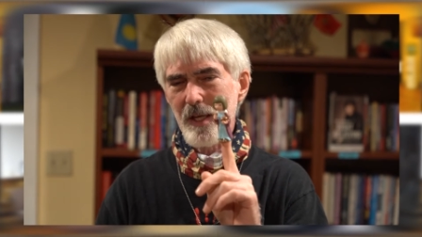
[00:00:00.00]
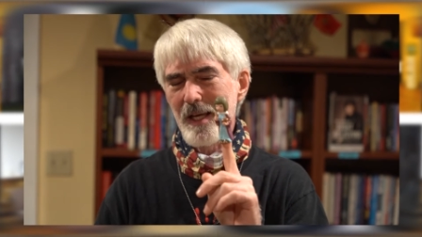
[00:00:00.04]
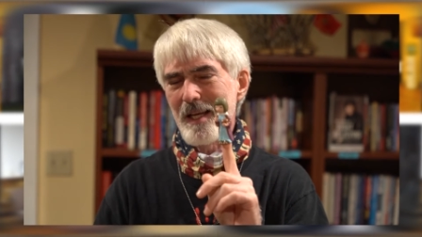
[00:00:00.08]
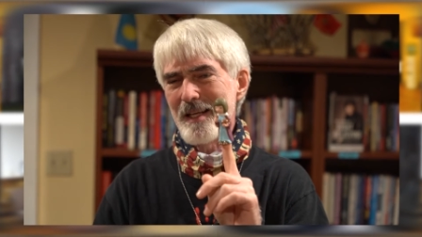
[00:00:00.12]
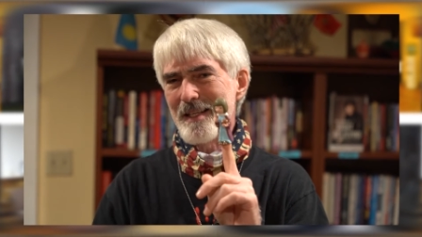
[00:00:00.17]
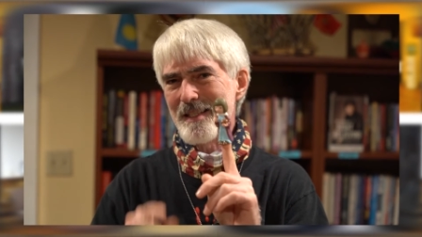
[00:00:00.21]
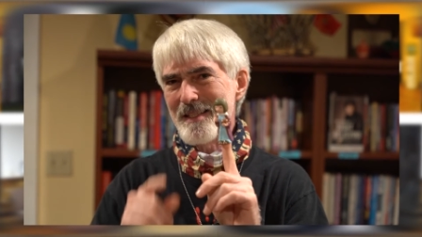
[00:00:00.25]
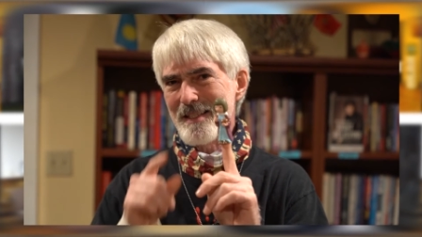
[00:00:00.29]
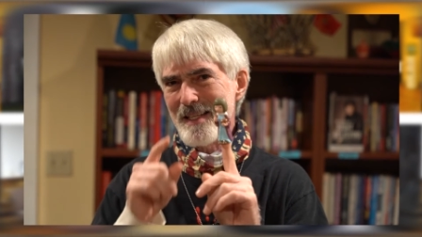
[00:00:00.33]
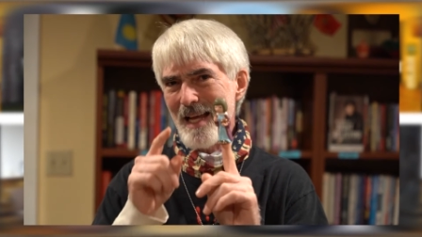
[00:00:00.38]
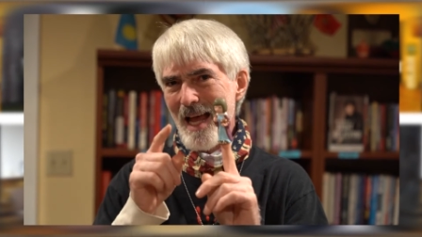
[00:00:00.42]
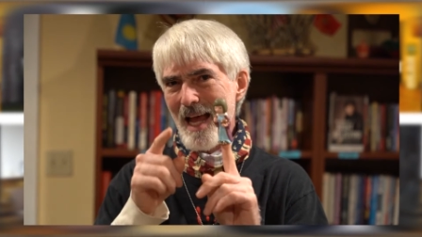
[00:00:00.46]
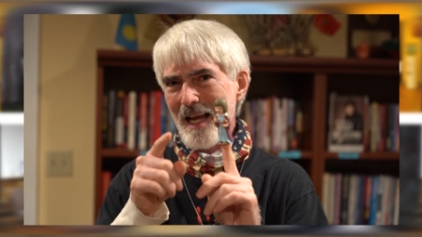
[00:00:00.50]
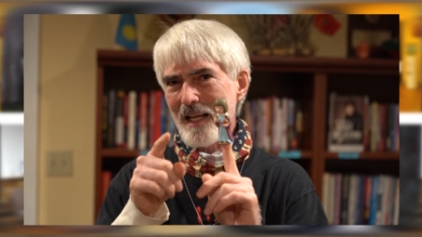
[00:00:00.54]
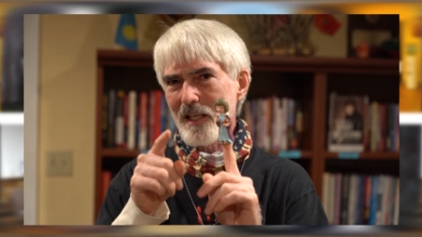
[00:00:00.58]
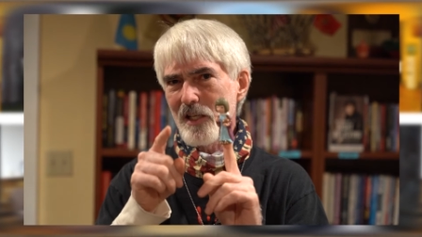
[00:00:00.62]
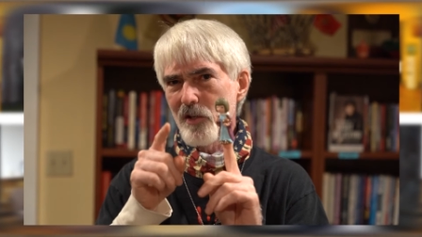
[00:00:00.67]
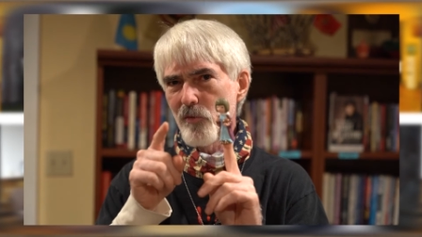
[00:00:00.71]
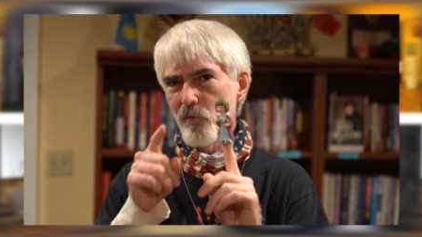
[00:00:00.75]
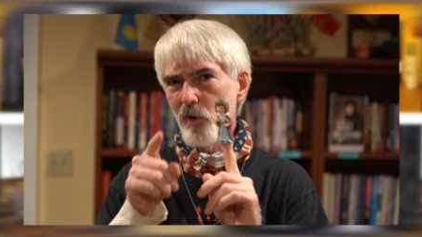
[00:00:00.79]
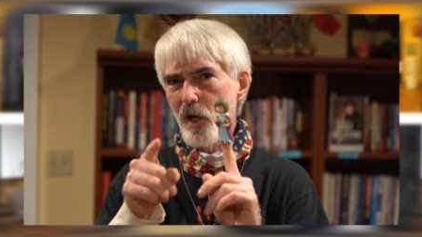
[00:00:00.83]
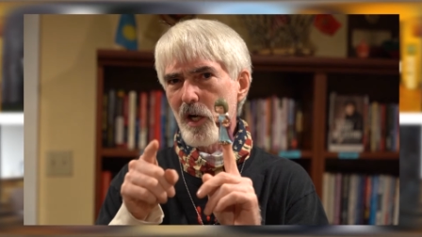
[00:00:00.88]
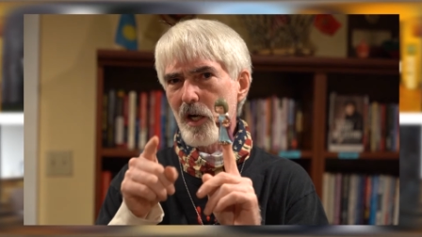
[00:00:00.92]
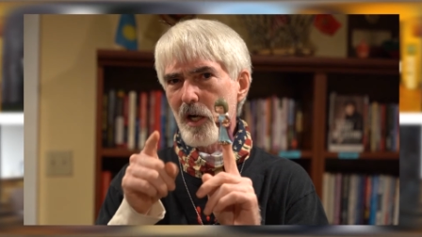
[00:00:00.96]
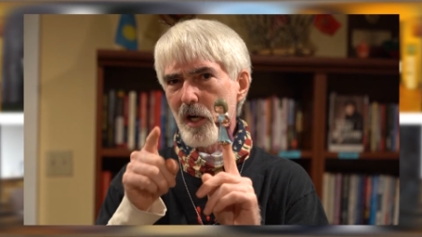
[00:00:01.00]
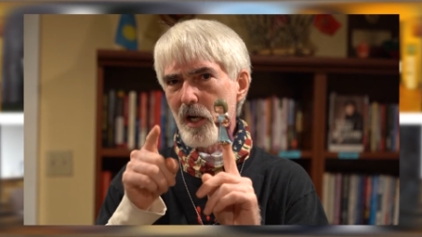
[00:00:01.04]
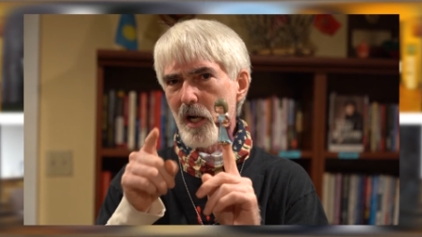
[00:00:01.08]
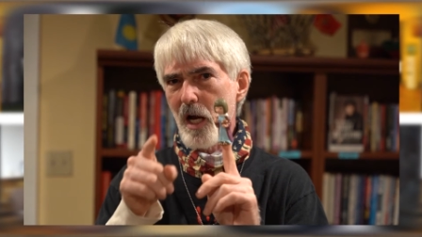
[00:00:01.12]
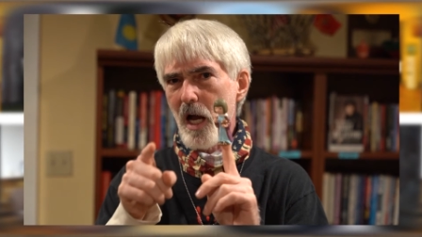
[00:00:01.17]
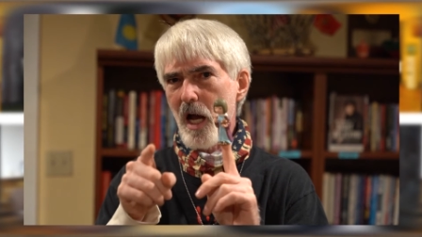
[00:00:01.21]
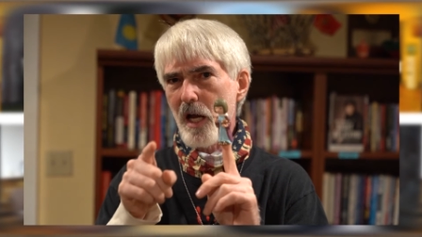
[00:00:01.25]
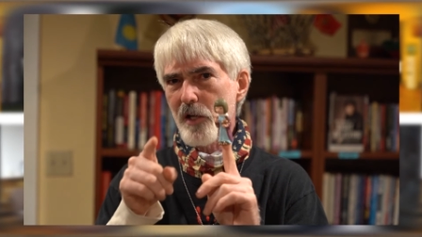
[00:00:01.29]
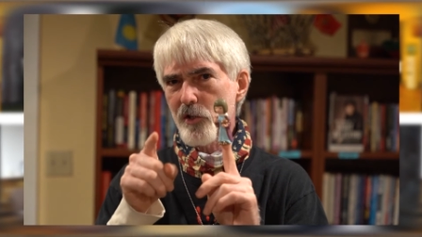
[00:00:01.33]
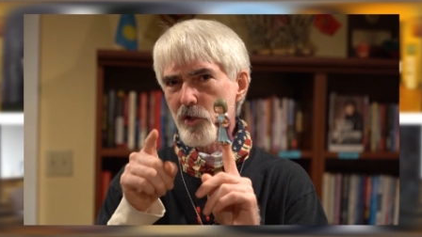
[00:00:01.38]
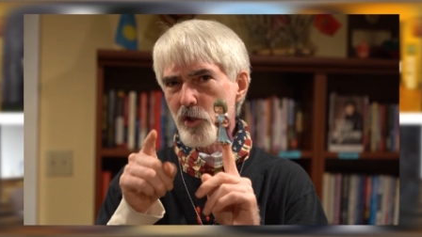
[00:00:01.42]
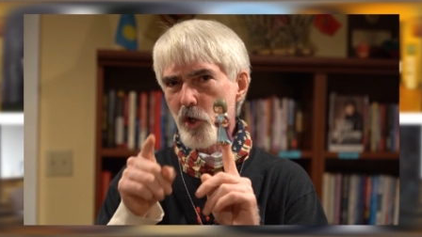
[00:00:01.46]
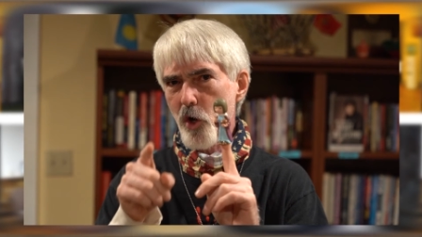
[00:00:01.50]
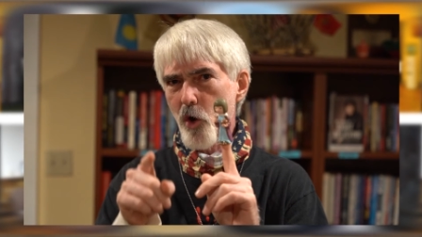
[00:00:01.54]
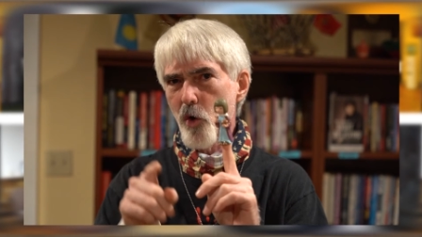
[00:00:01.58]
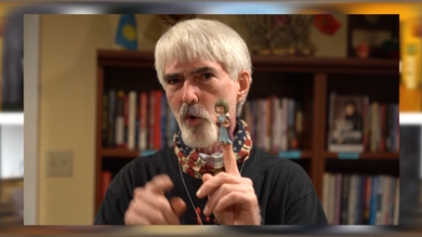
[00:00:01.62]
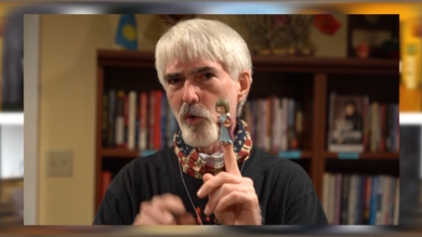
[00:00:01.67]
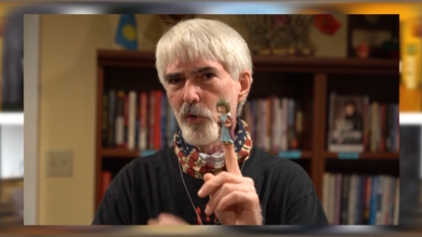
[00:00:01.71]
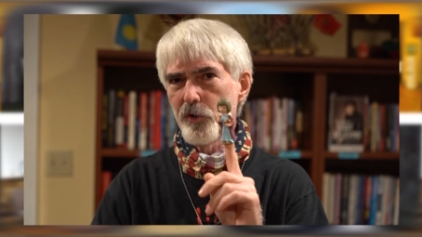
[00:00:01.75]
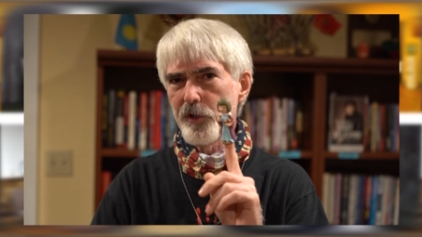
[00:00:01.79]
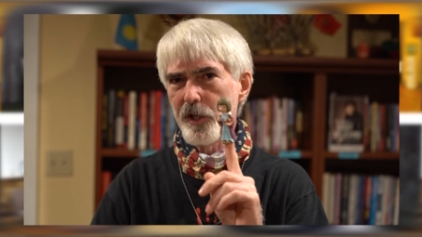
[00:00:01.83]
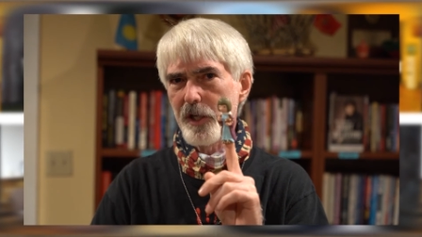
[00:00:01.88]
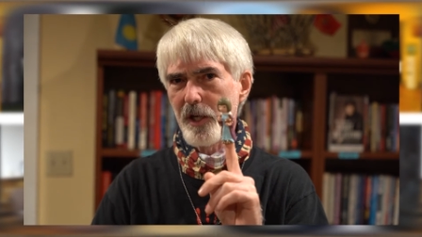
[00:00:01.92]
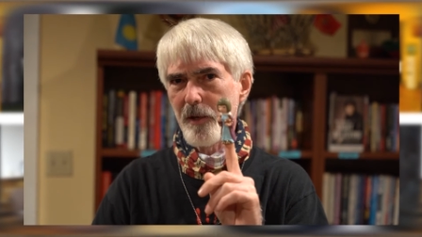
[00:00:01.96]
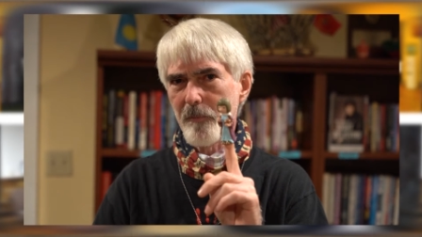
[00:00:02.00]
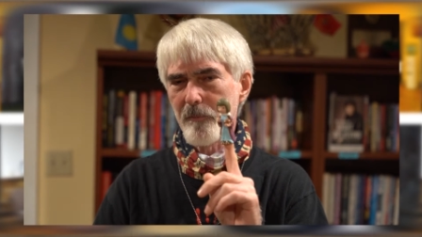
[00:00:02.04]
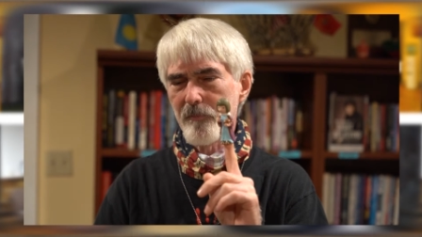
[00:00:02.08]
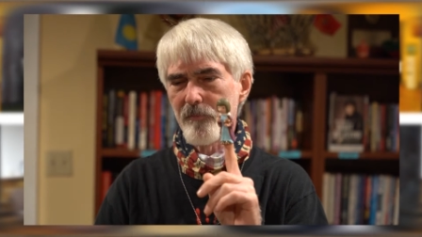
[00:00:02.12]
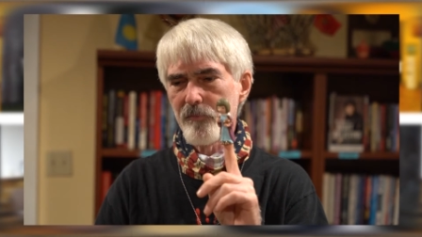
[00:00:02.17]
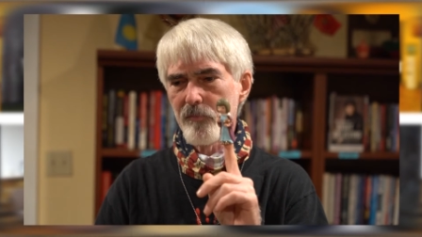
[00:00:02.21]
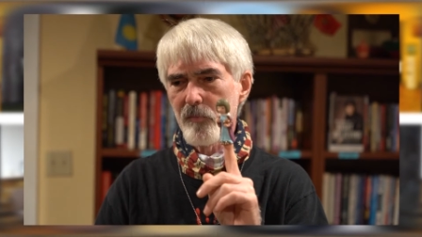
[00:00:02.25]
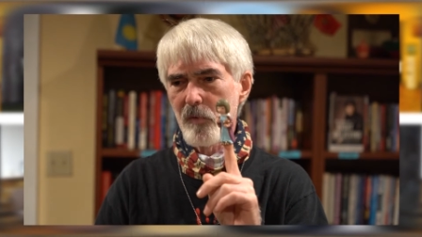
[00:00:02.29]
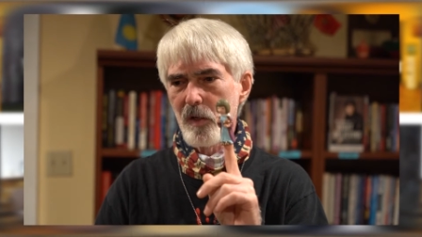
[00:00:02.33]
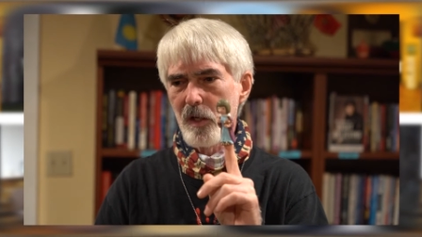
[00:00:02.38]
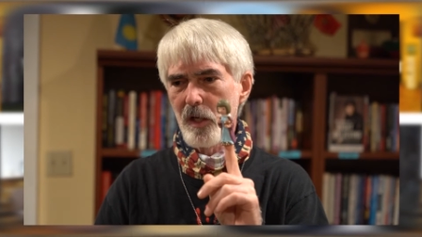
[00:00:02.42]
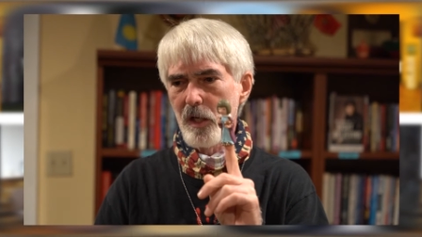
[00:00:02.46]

exactly what God told him.